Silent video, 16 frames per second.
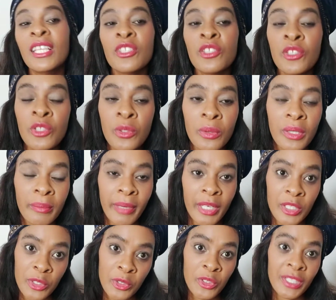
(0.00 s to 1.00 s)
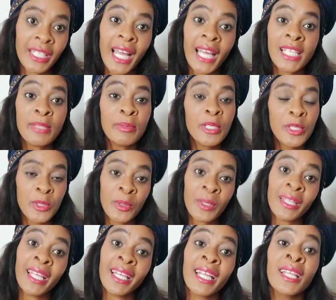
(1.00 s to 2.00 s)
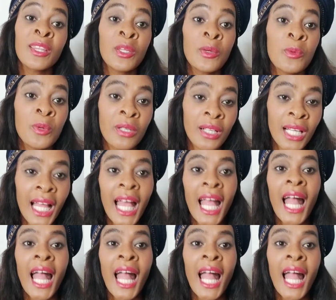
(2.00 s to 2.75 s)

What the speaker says: to do with my children. Guys, please note that in the world,